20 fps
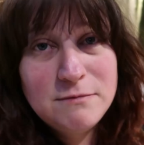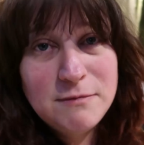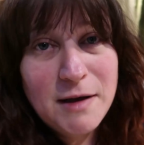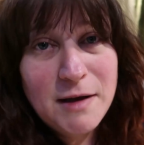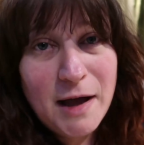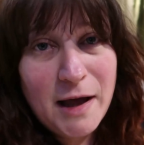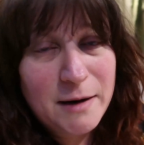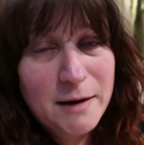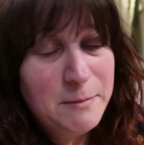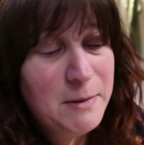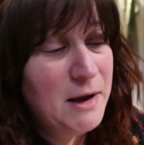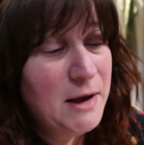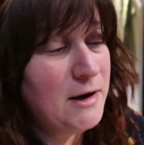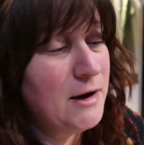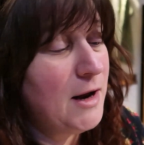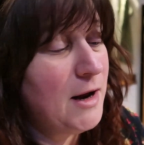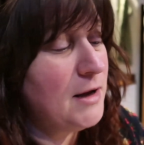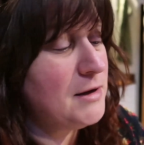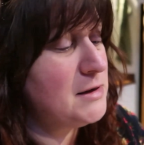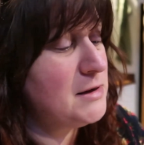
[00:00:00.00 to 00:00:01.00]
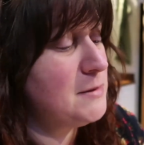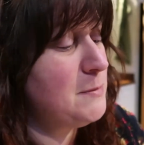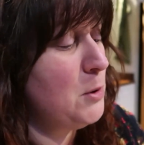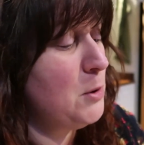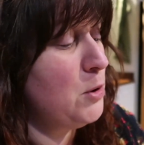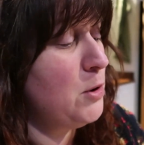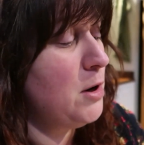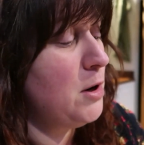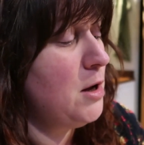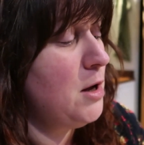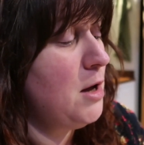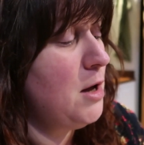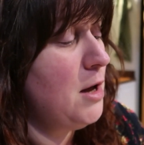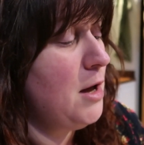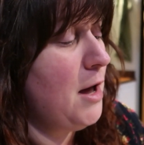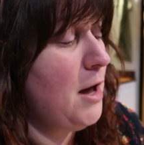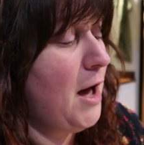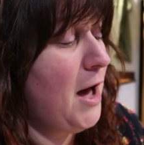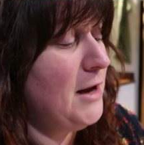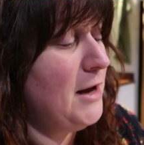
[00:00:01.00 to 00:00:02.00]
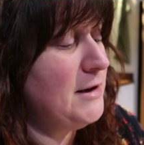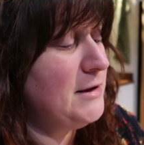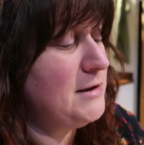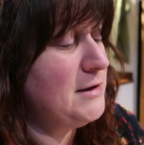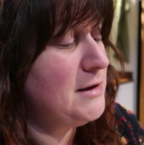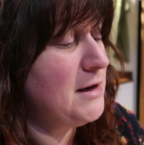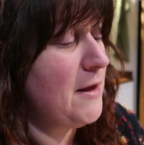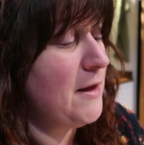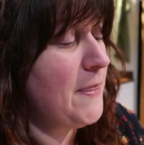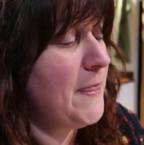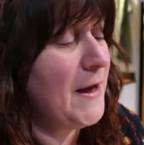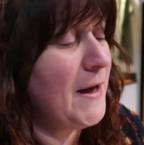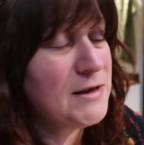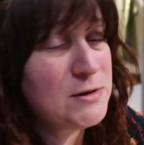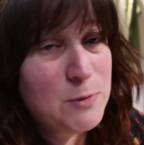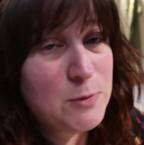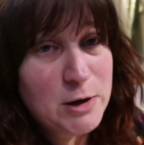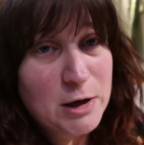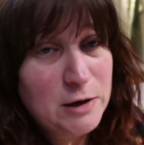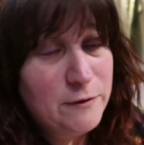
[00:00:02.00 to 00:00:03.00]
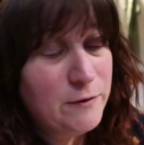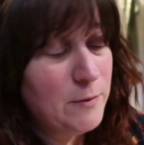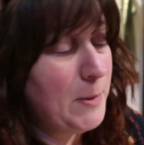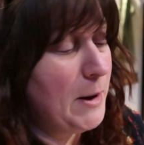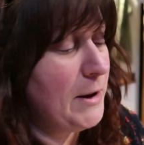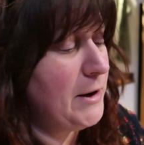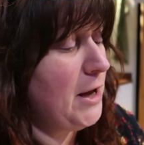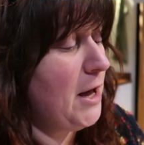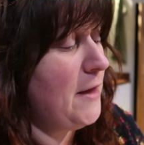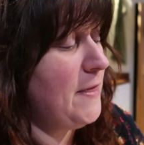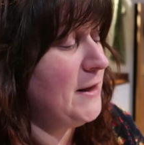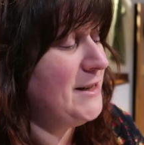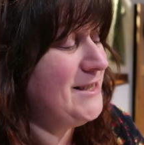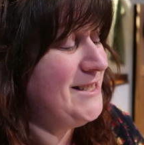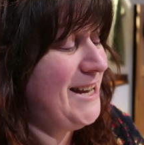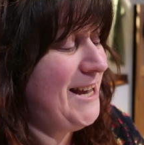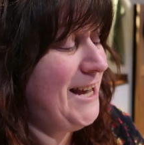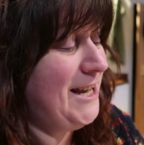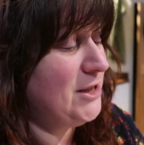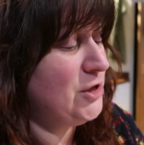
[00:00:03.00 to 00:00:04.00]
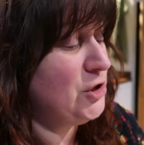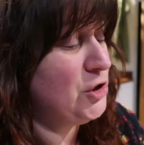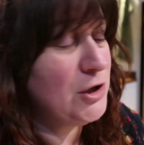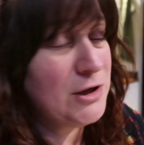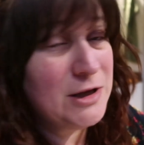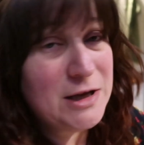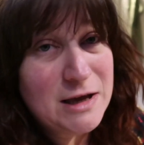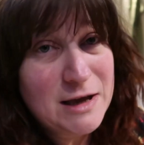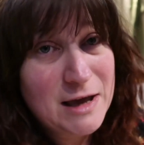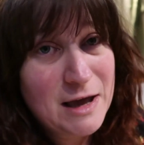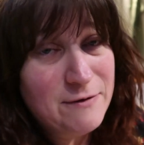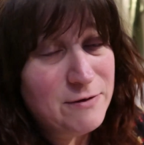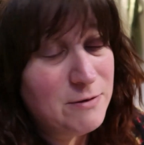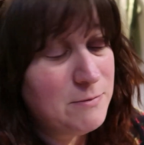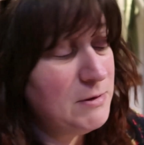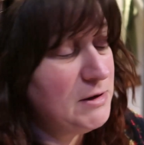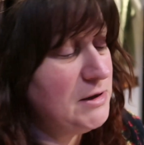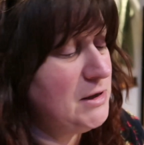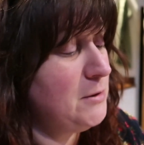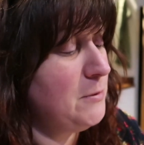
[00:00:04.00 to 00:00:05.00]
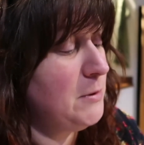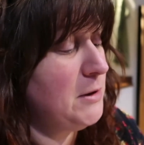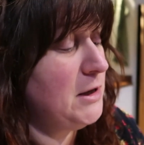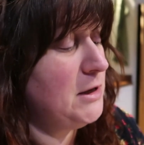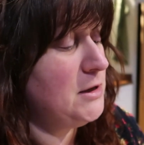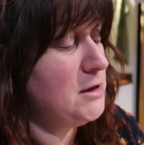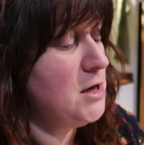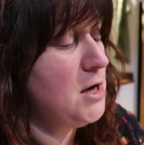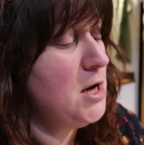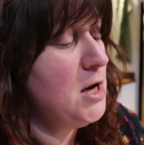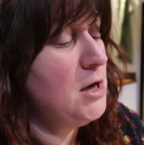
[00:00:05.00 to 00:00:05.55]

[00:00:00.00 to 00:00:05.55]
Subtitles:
handmade and hand spun, and that's what I love about it, and the texture that you get from knitting with it.